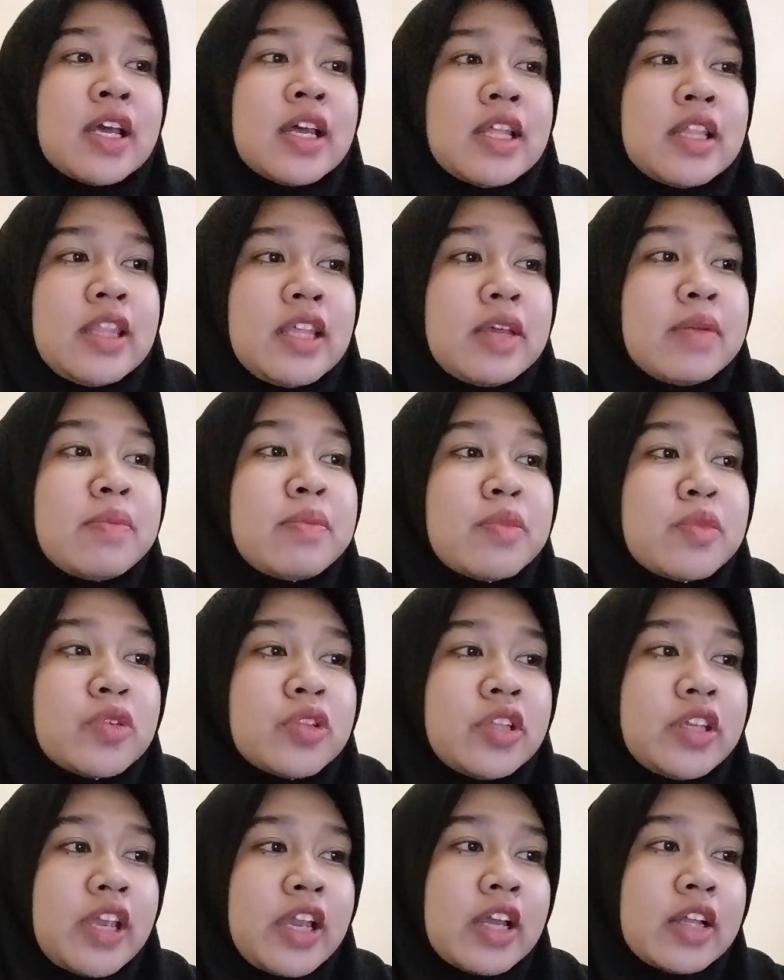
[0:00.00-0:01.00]
Team
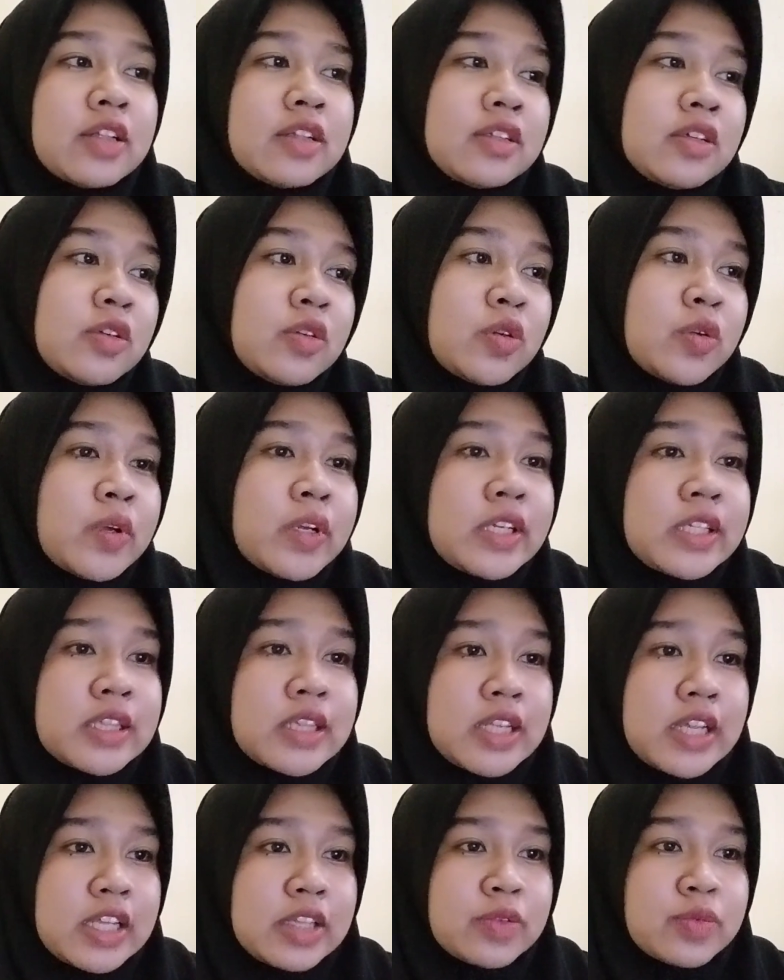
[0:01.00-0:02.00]
mood can
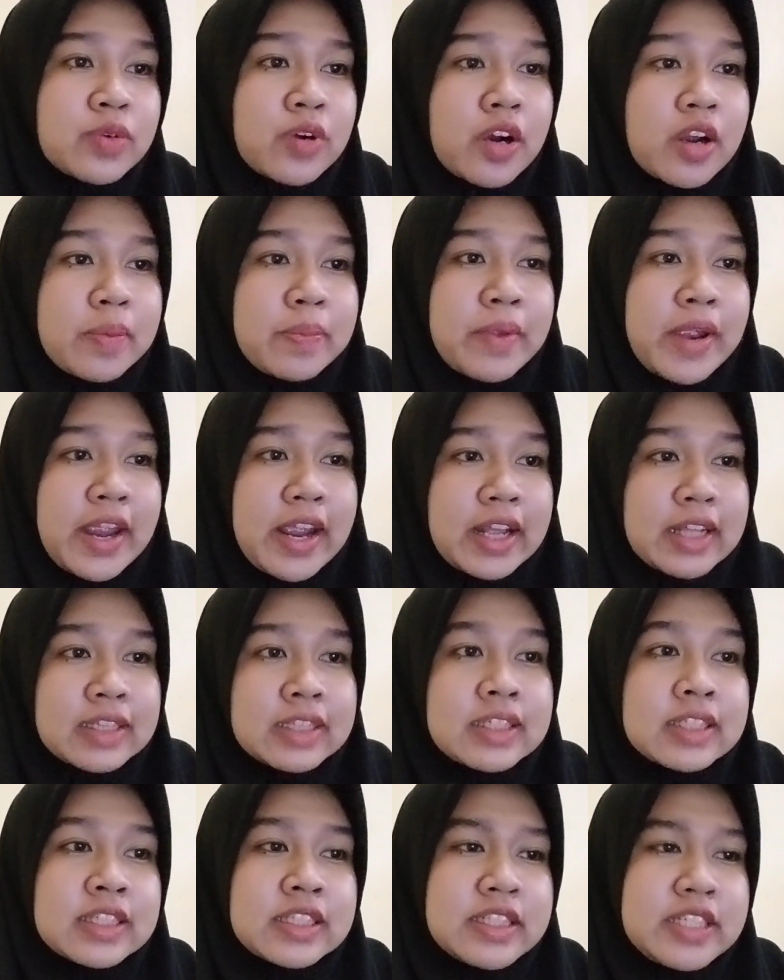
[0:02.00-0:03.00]
quickly drop
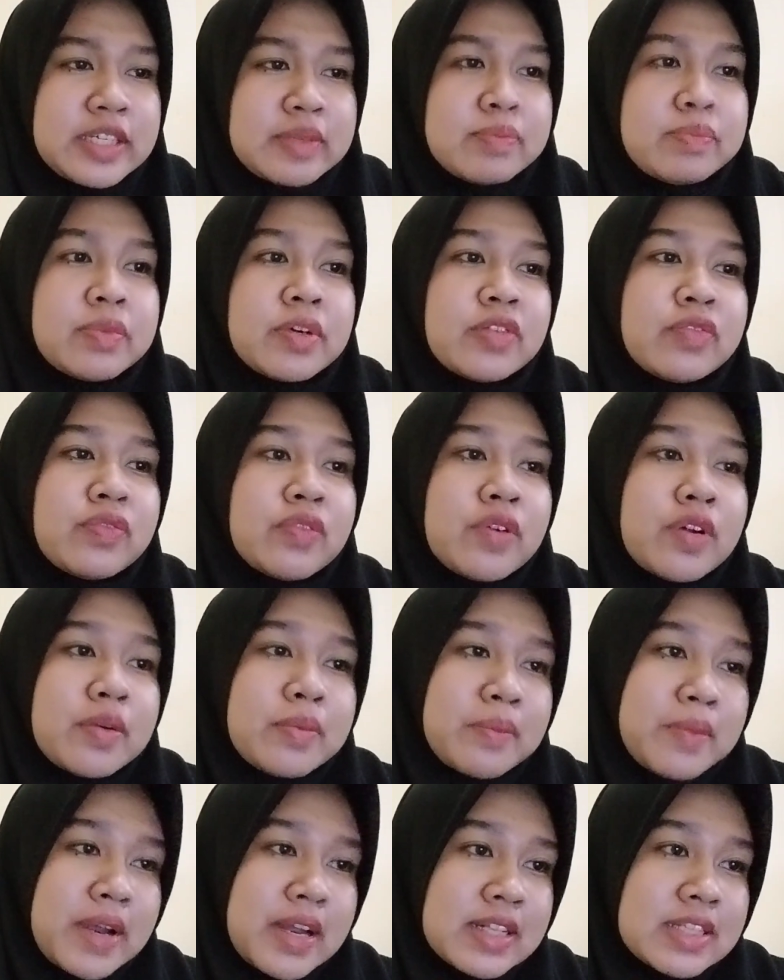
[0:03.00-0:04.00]
and team
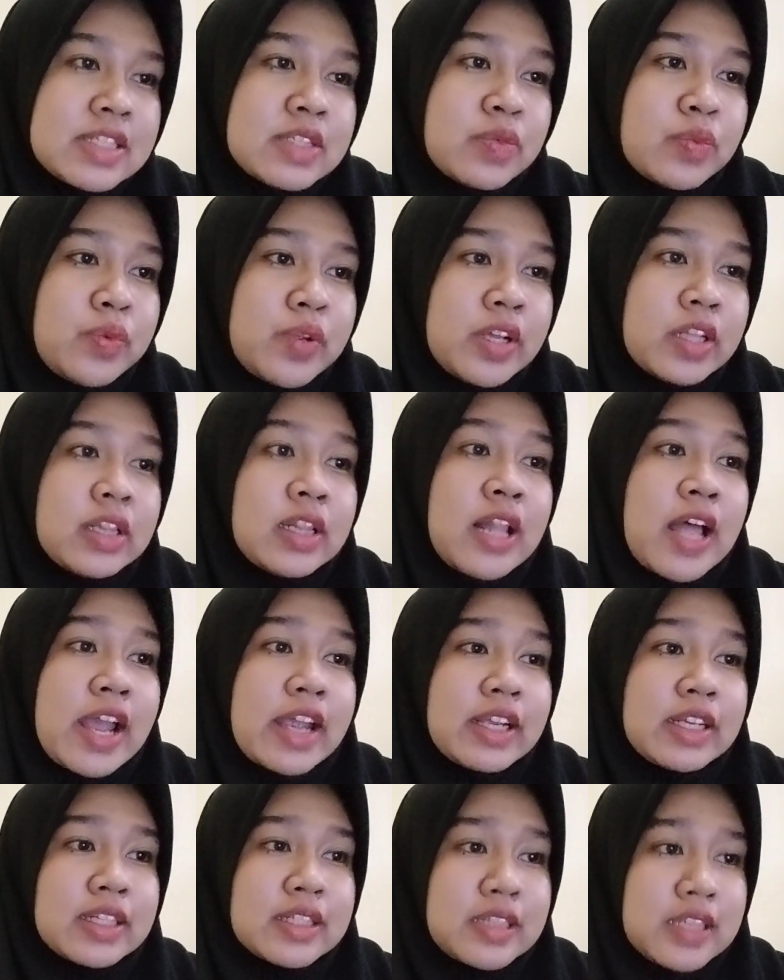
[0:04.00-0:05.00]
performance will
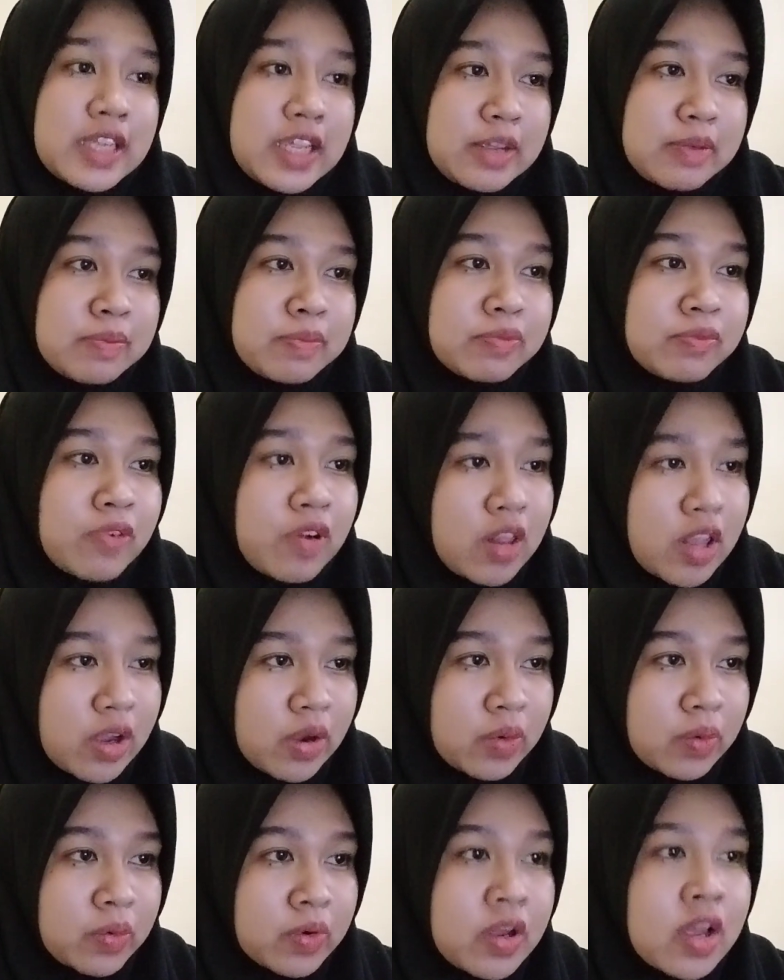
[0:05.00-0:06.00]
likely
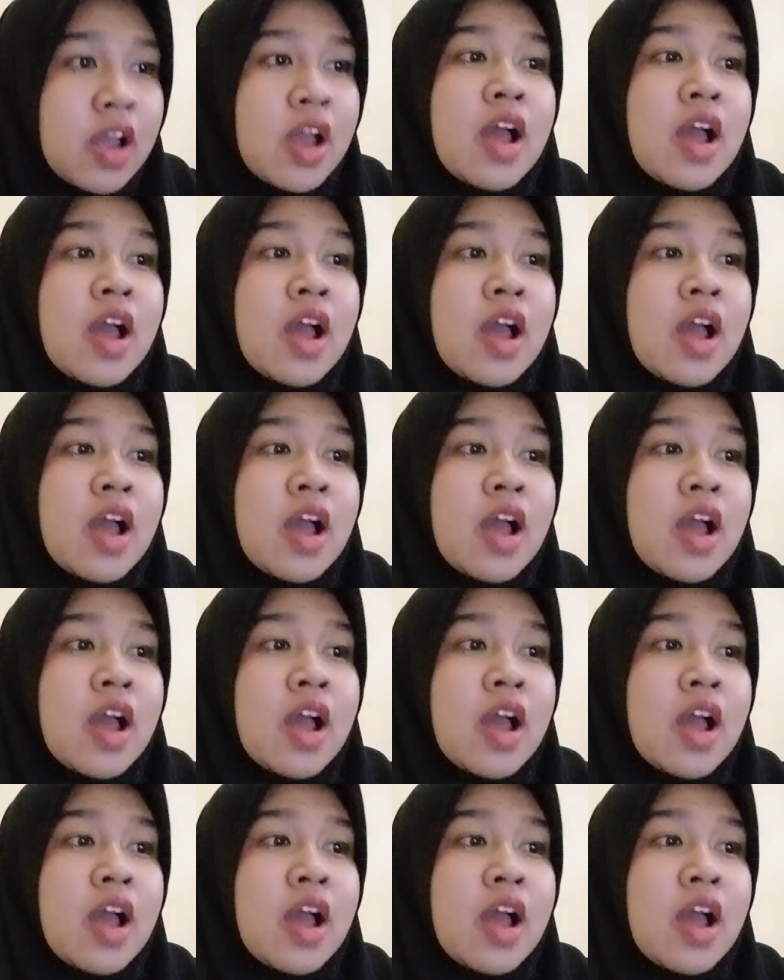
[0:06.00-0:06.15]
follow.